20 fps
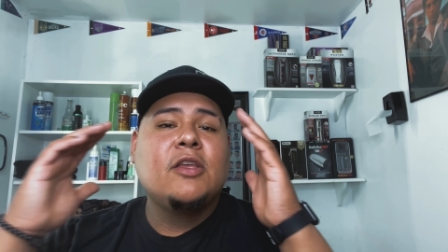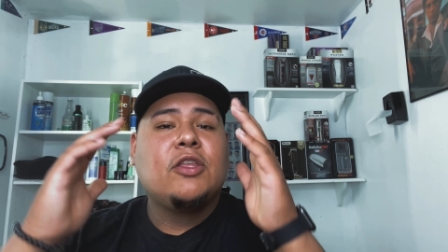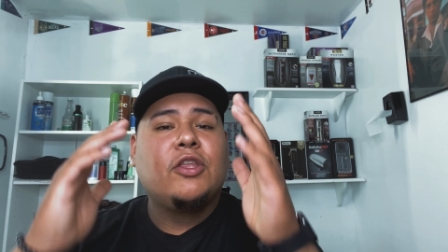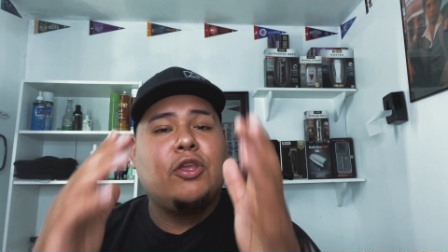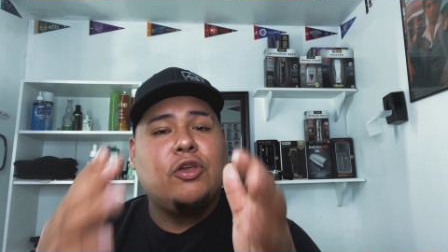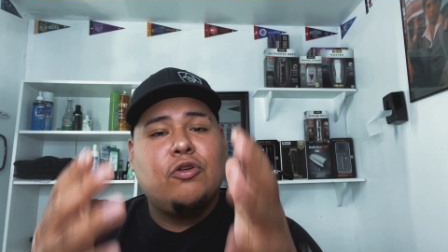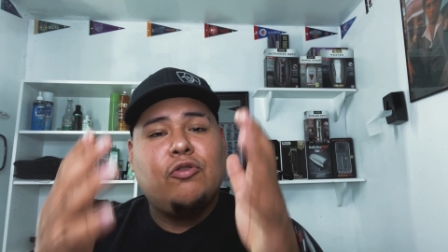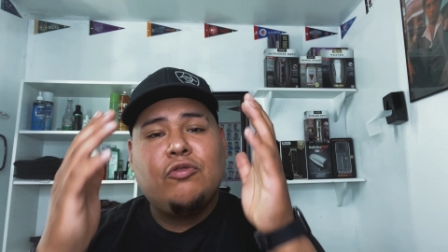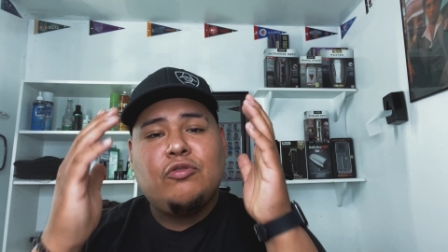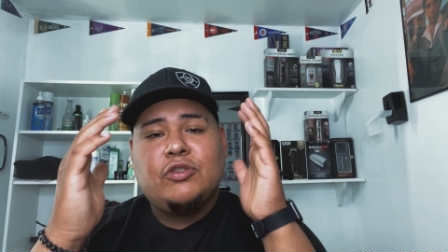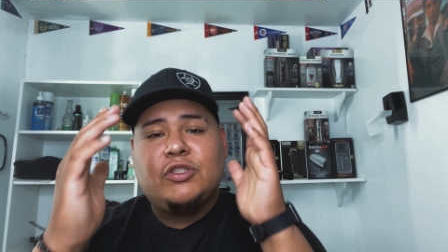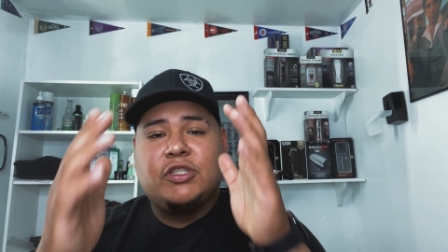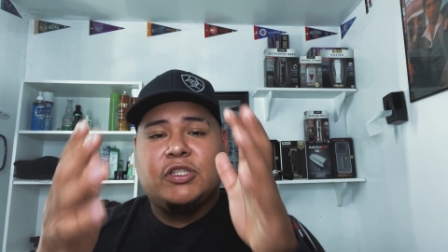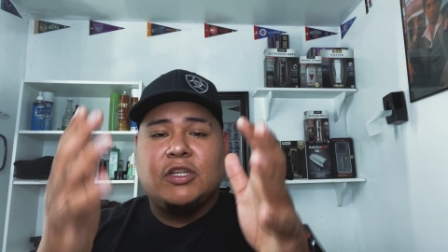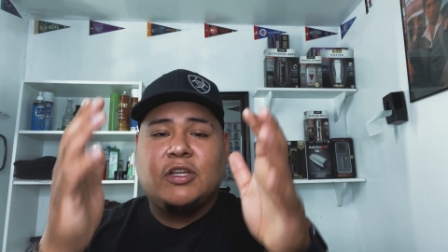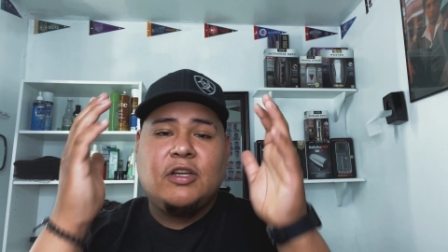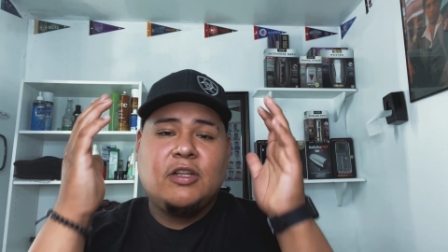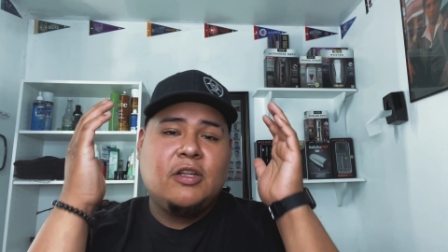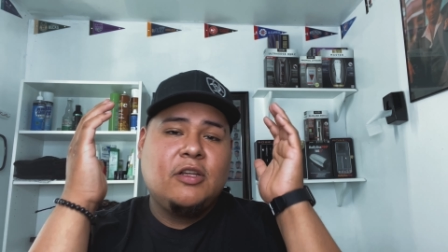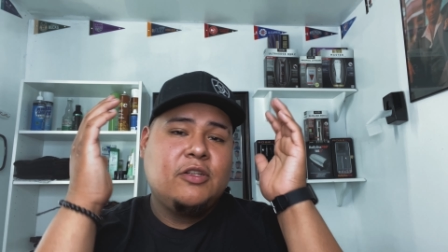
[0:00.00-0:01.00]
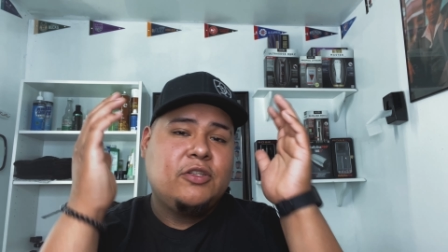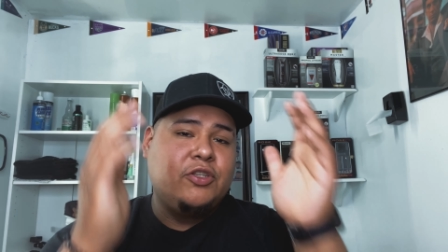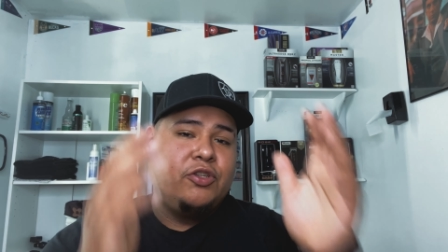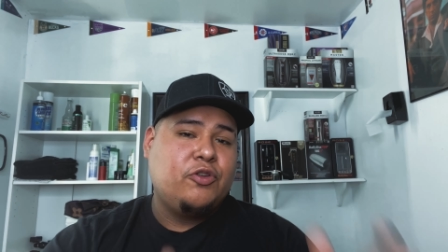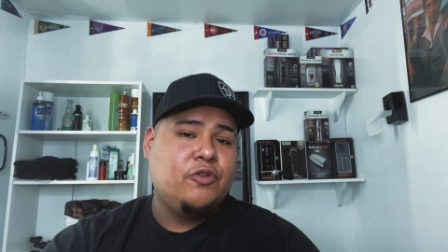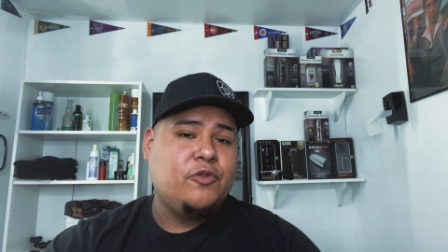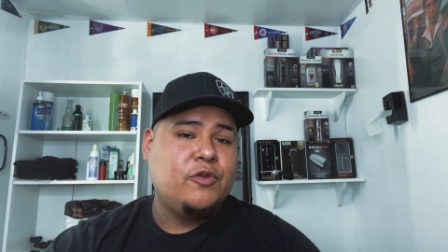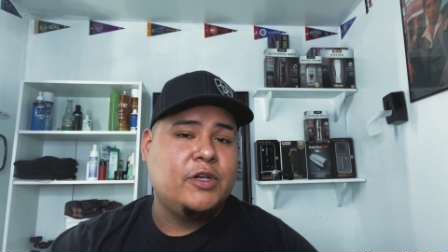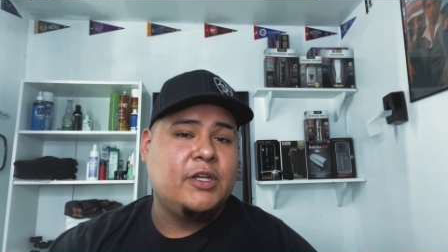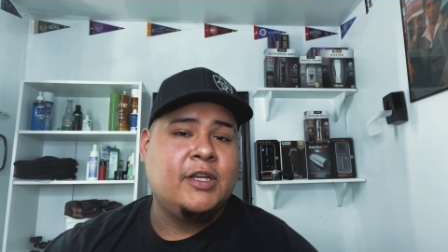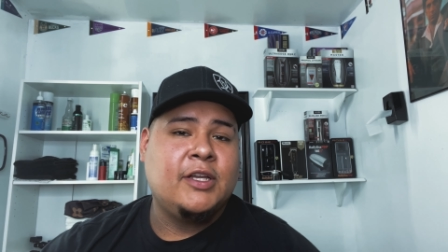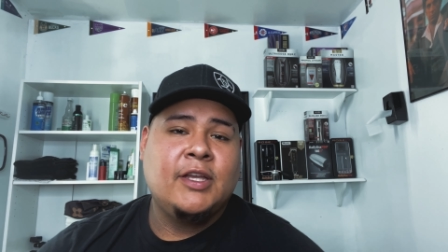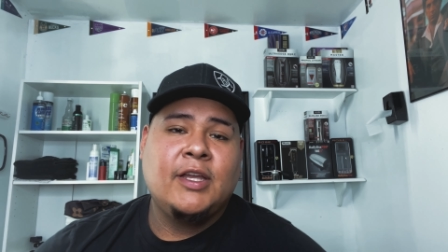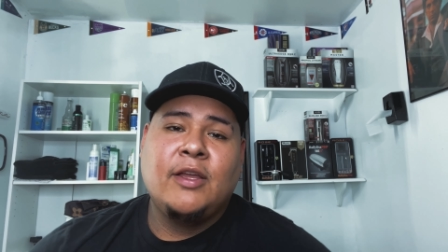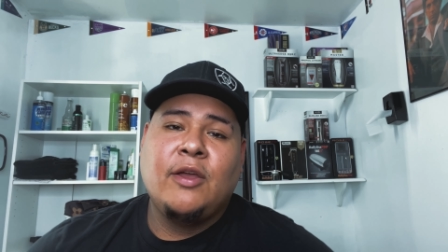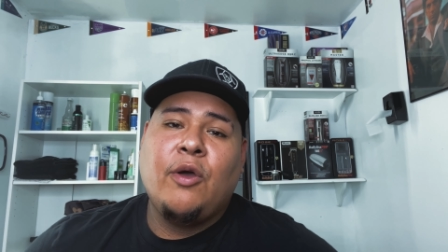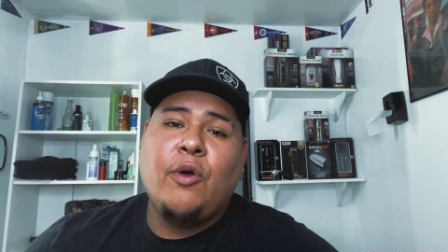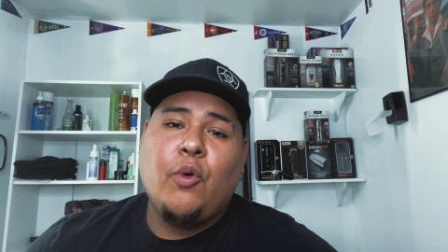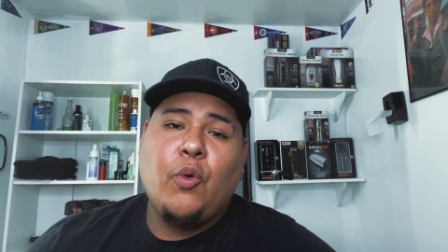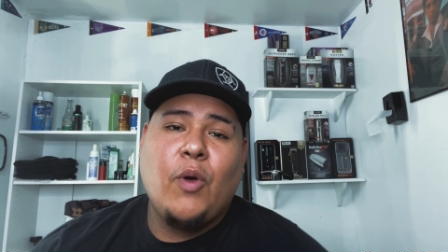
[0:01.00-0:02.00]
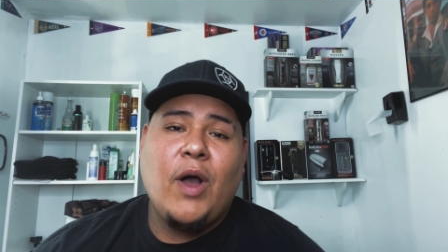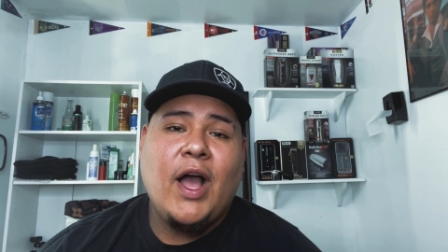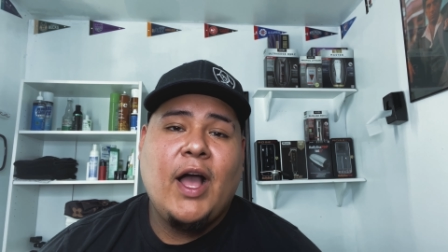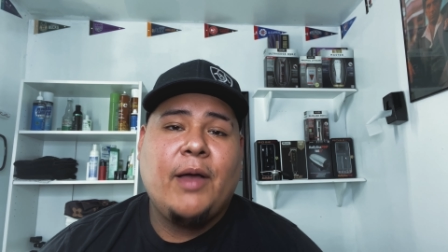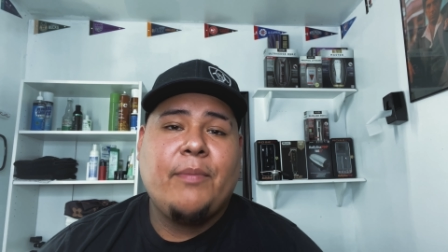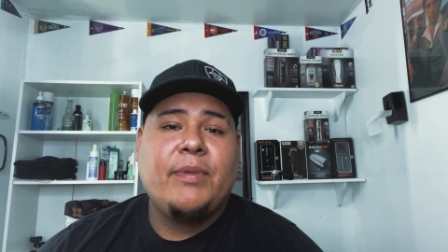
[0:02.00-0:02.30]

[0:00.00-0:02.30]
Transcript: you should do it. Why?